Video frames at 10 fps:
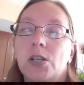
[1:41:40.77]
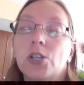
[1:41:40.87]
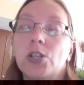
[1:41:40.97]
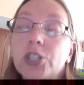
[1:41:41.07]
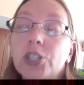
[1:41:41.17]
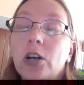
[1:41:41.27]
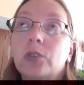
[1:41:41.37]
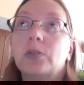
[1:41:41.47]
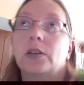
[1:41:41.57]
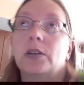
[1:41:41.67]

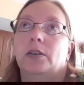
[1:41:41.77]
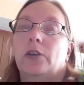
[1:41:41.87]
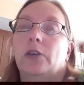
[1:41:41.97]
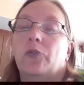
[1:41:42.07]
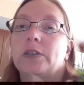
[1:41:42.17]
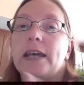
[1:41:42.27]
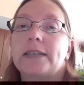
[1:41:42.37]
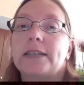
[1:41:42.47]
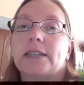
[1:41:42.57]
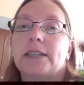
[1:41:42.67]
So once
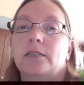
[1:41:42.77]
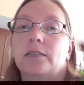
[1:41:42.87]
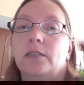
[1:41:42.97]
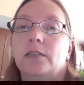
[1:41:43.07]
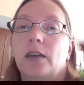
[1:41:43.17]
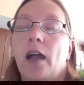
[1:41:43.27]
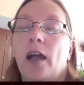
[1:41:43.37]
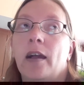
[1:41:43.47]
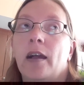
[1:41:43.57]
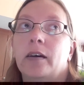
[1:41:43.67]
that's done,
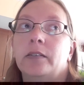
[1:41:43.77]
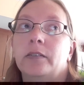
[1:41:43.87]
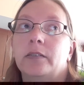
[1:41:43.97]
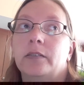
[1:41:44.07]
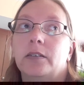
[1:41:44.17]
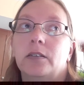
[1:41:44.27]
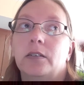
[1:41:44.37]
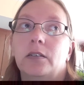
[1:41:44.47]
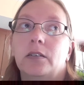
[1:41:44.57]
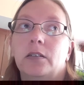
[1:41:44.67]
and
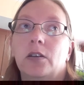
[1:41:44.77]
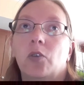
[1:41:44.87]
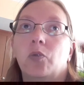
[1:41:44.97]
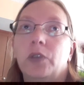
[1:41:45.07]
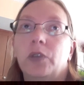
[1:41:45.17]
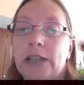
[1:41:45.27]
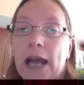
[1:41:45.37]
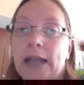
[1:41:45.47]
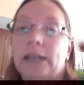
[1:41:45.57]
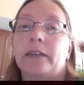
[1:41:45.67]
with
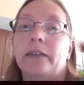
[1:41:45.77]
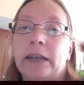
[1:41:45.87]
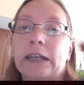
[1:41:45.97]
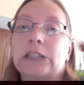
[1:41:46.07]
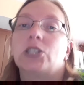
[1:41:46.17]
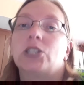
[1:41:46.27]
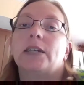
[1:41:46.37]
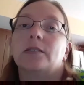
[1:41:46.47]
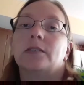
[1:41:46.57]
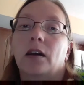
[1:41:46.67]
diet and
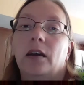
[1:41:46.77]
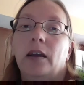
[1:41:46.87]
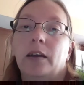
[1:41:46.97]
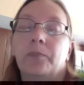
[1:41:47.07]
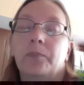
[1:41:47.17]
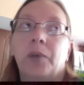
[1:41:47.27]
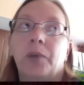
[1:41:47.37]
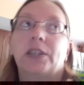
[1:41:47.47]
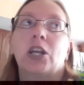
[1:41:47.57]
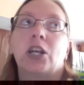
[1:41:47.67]
exercise, but
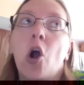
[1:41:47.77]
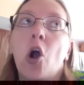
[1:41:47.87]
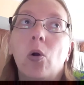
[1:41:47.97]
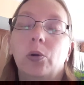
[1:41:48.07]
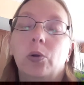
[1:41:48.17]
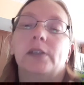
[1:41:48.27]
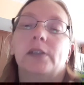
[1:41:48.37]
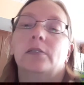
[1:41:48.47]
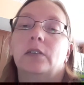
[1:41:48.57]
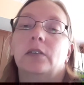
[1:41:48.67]
the cold
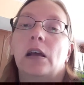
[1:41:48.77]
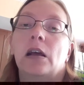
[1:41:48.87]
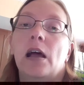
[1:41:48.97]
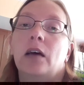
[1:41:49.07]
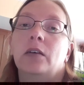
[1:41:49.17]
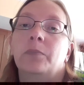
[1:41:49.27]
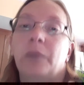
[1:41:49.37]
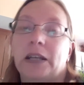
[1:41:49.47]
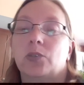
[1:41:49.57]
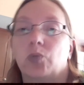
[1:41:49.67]

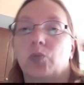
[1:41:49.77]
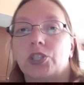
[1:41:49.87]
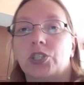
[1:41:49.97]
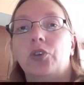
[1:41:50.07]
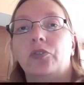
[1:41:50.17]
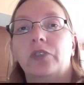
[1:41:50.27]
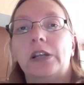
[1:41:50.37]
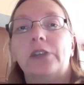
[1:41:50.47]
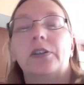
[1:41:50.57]
makes it worse too, flare